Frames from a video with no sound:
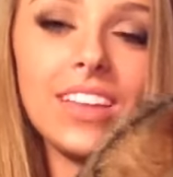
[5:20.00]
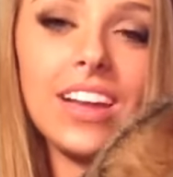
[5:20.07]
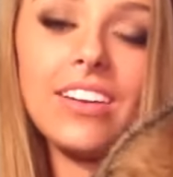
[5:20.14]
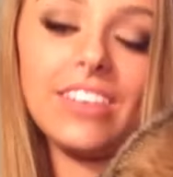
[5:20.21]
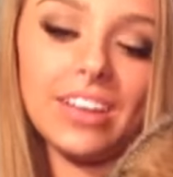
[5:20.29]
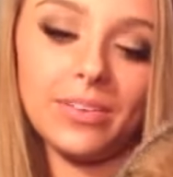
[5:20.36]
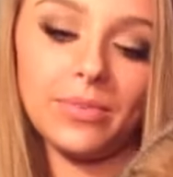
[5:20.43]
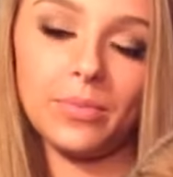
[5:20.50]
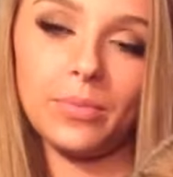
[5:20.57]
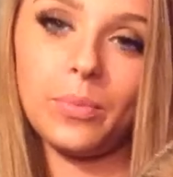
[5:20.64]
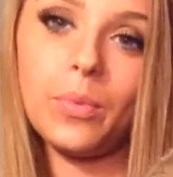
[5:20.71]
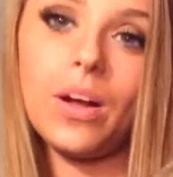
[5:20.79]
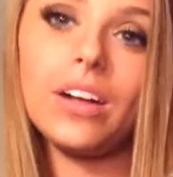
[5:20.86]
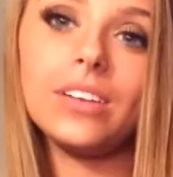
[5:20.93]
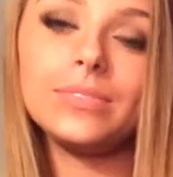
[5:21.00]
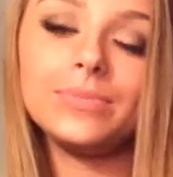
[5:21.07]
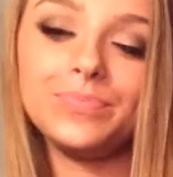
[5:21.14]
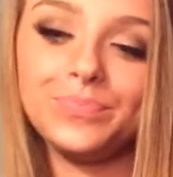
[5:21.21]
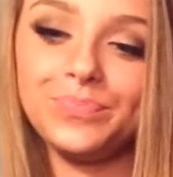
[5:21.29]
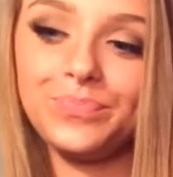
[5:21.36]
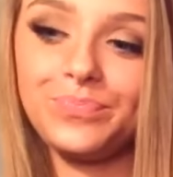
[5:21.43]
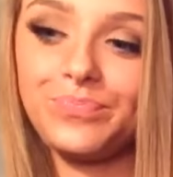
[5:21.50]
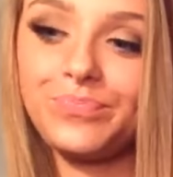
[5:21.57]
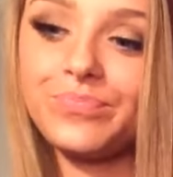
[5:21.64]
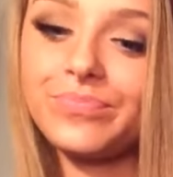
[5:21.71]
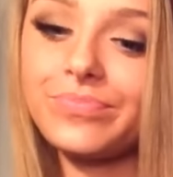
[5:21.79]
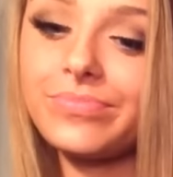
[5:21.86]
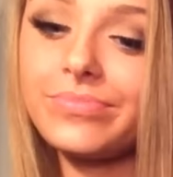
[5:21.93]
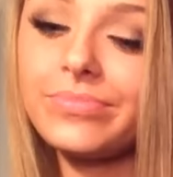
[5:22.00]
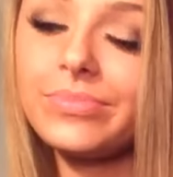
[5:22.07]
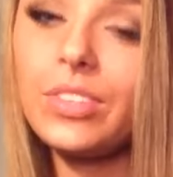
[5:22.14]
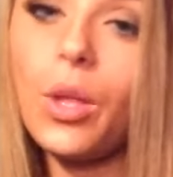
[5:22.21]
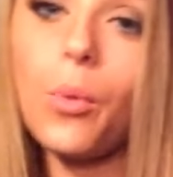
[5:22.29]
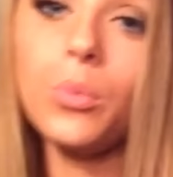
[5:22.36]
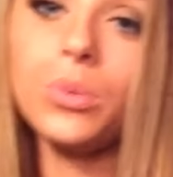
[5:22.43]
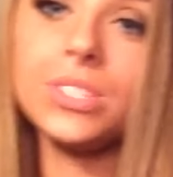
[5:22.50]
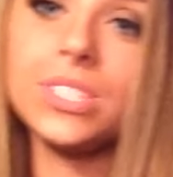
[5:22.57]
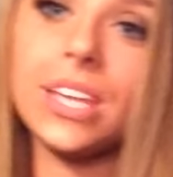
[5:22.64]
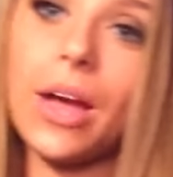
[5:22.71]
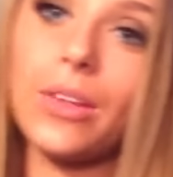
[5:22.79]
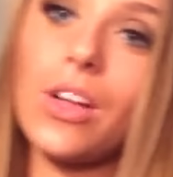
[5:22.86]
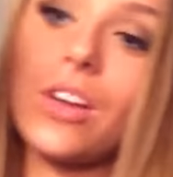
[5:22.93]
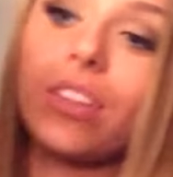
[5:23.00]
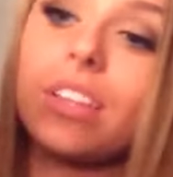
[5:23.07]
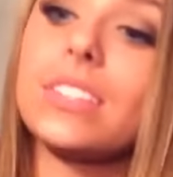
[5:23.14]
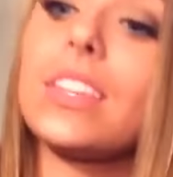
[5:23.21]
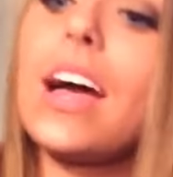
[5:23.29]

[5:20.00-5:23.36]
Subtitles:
Alright, well, we'll see how long this